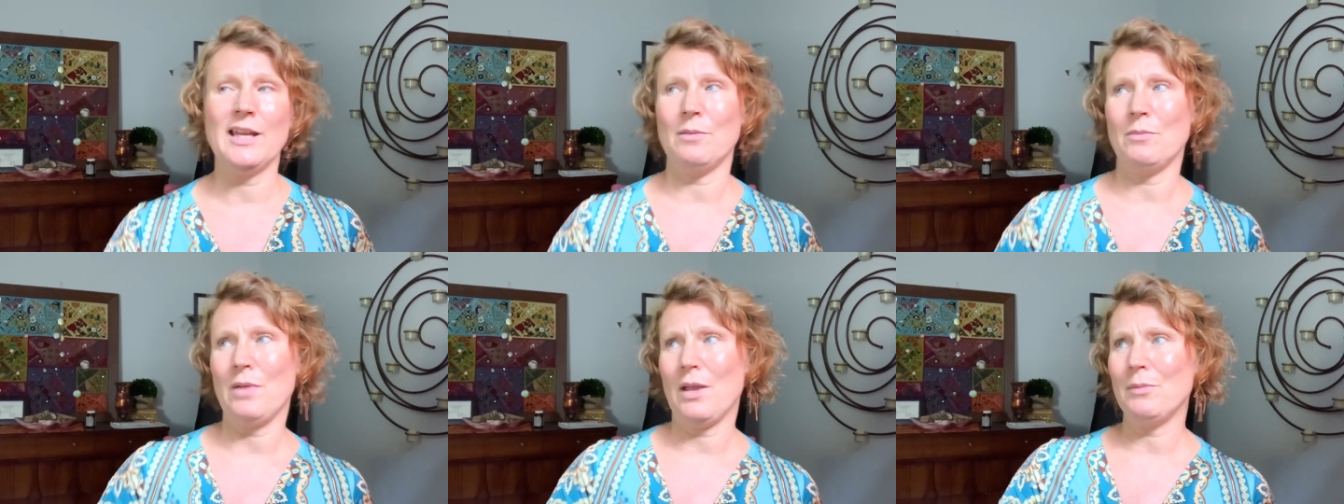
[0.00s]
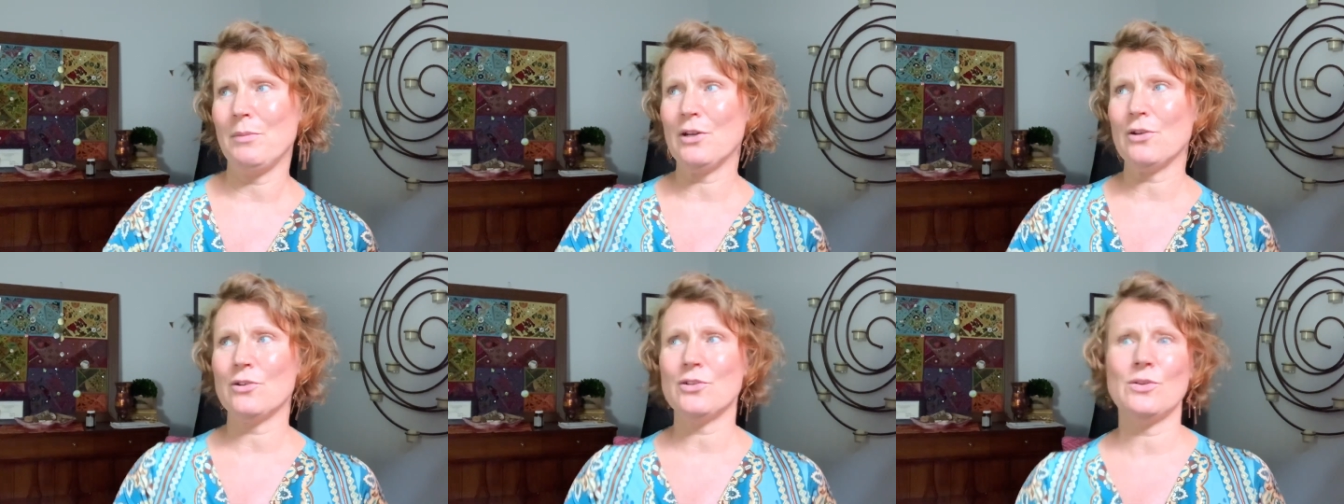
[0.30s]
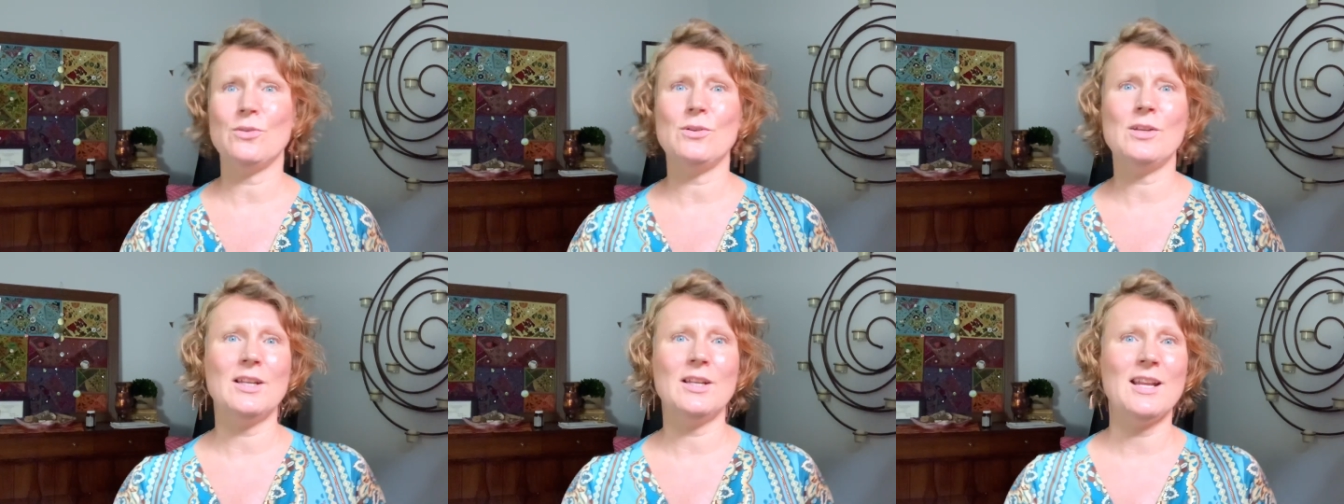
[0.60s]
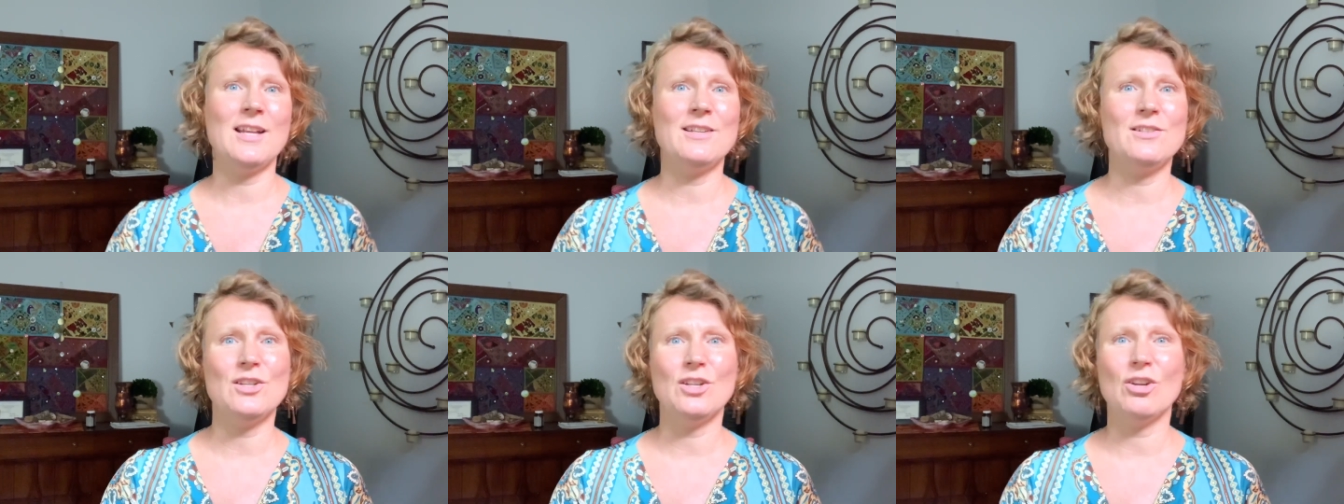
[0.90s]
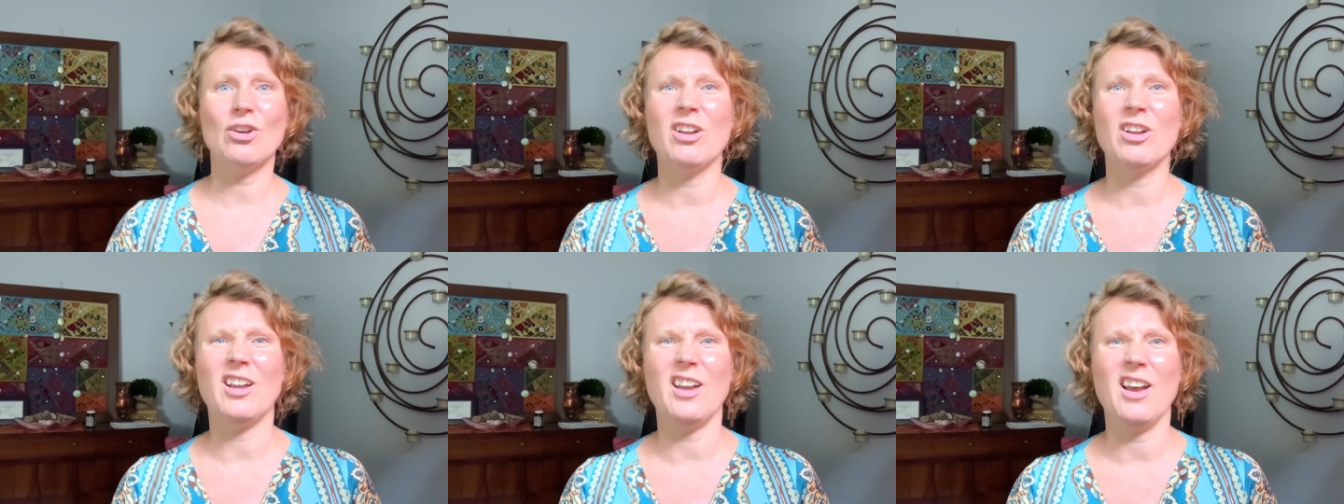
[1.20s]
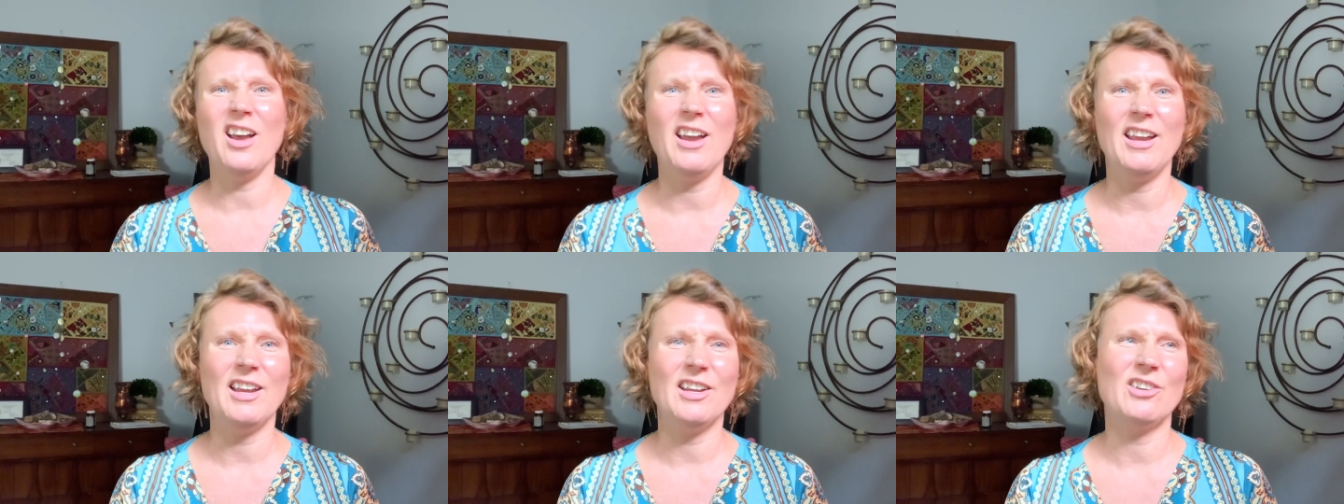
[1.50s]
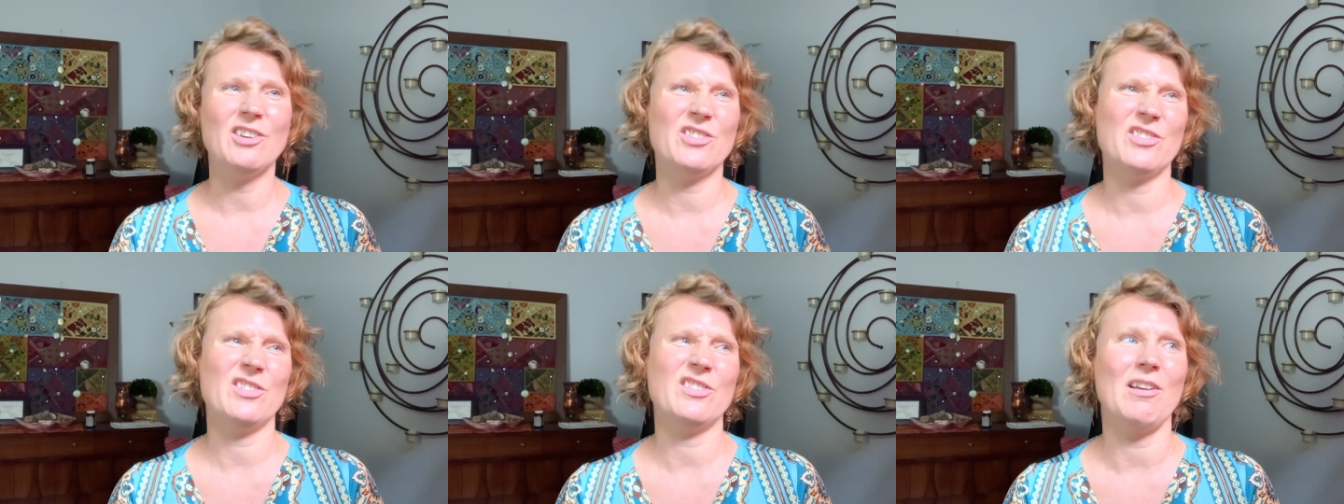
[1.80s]
Maybe you're tuning into your gut, your
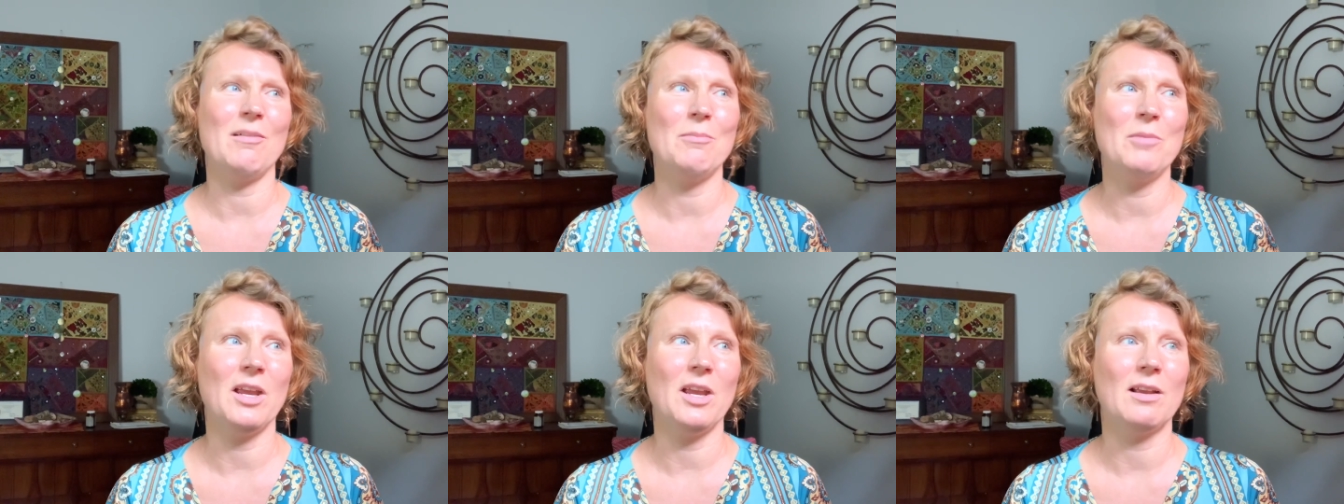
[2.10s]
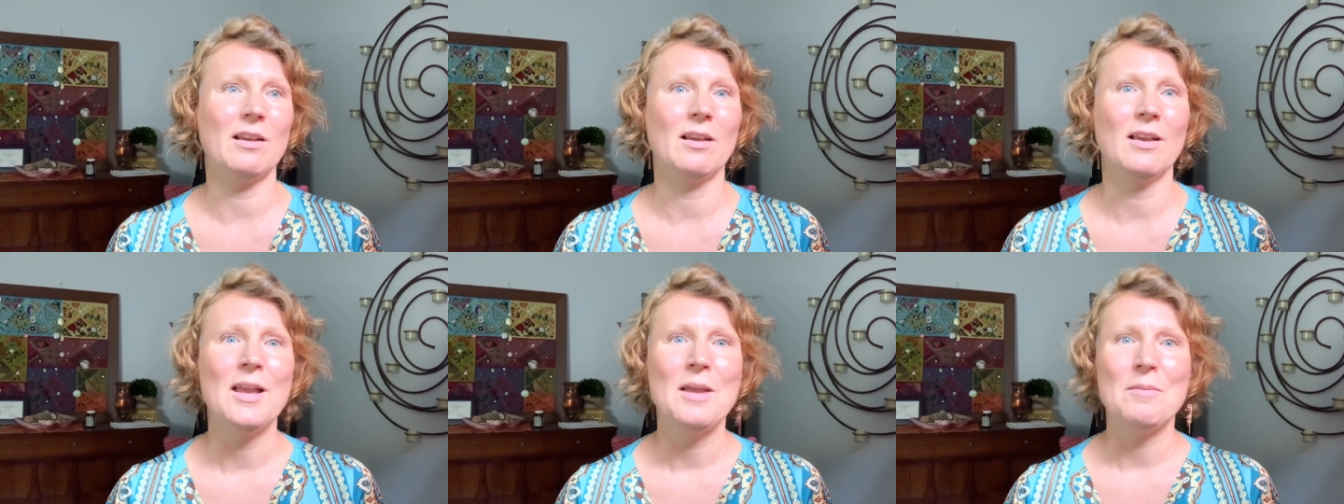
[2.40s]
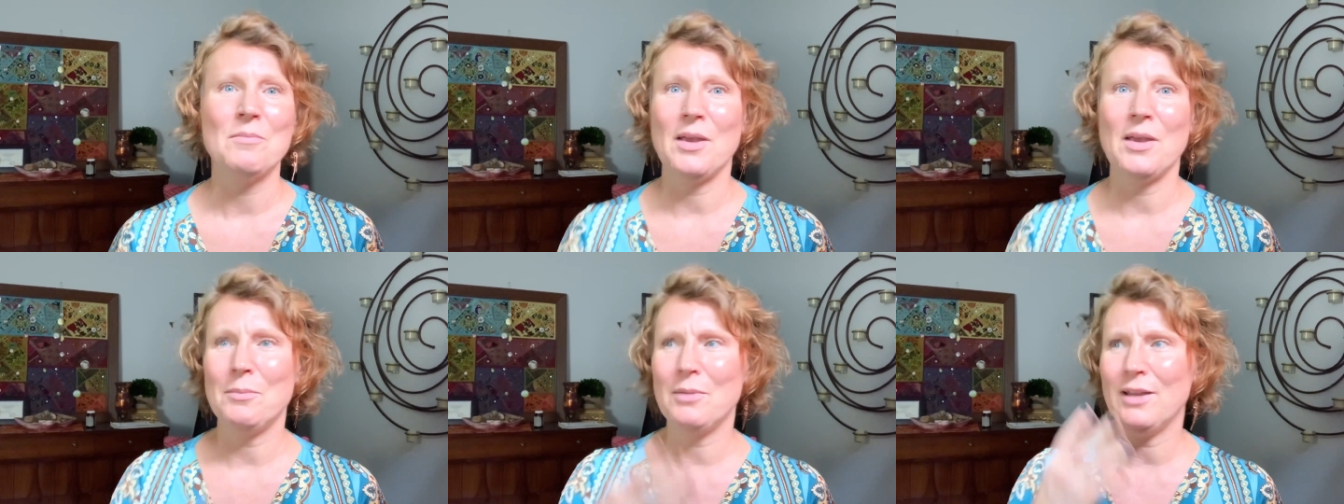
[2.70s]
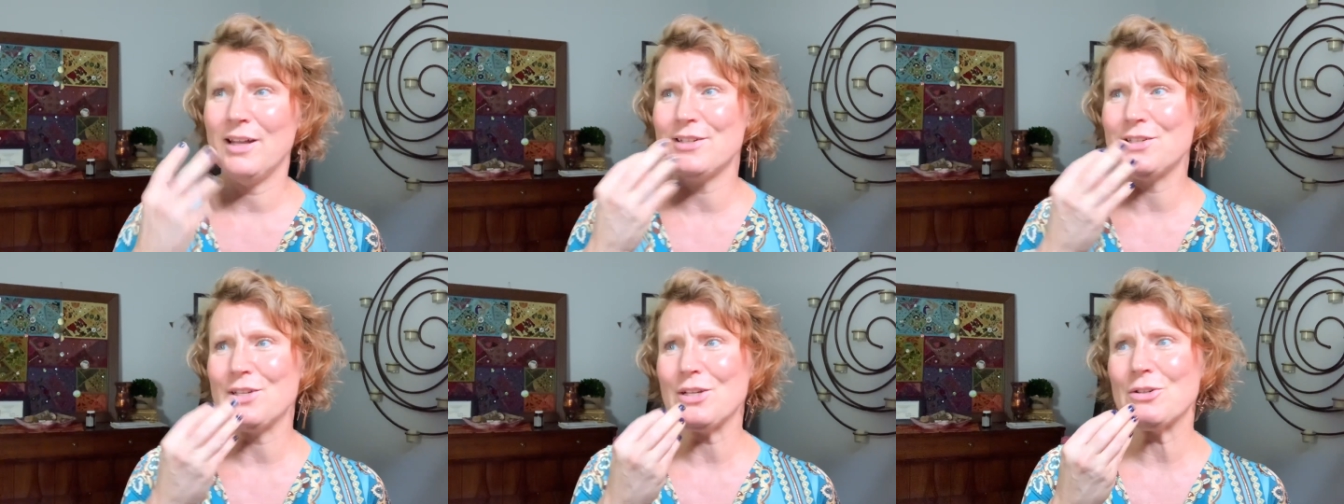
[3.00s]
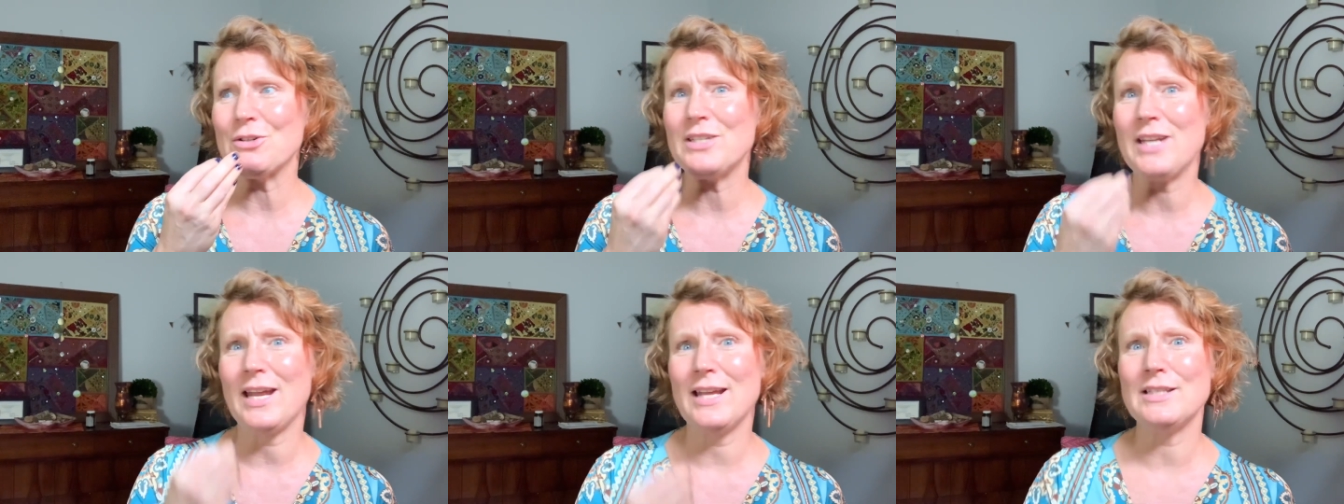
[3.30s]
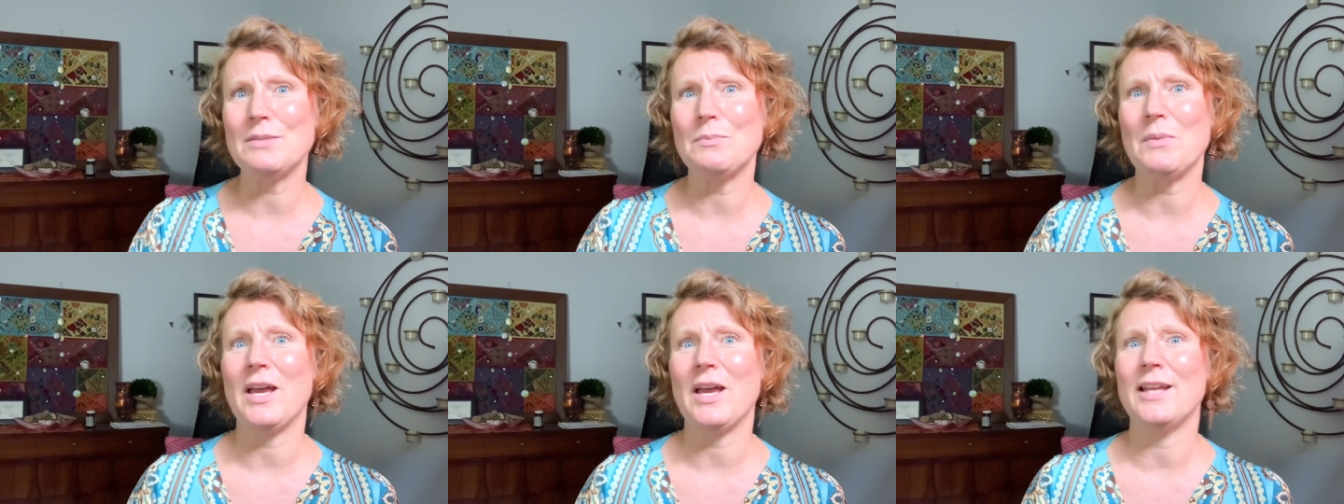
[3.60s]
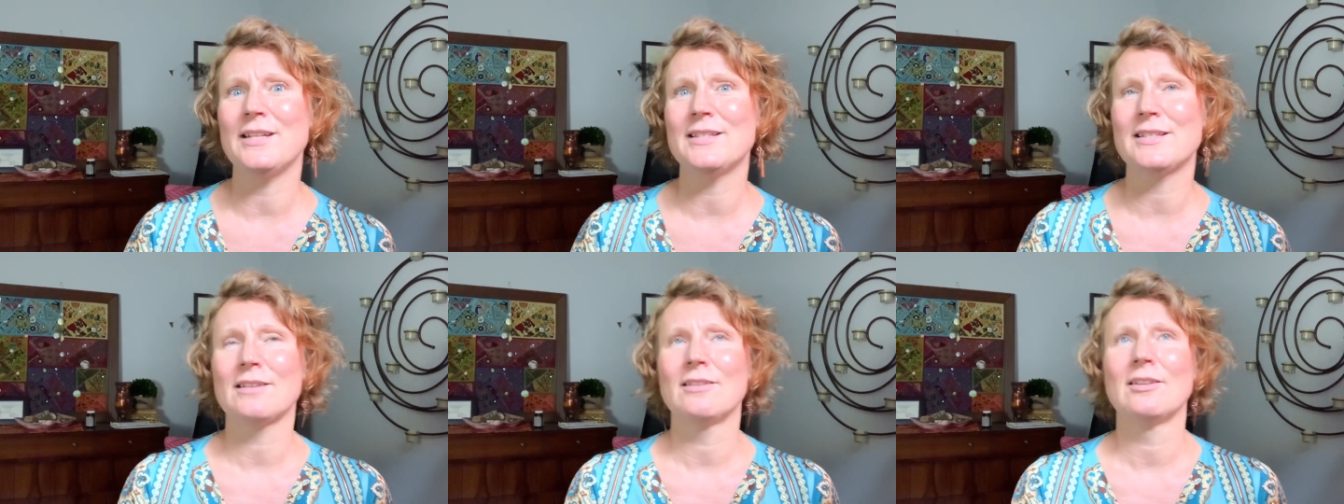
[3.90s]
stomach, maybe into your taste
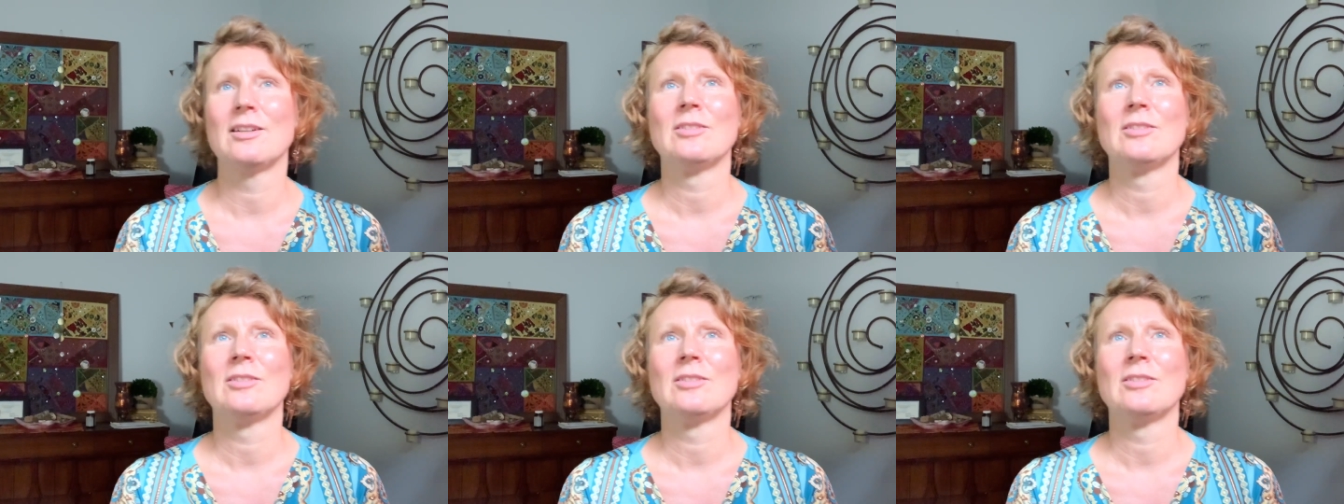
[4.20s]
buds.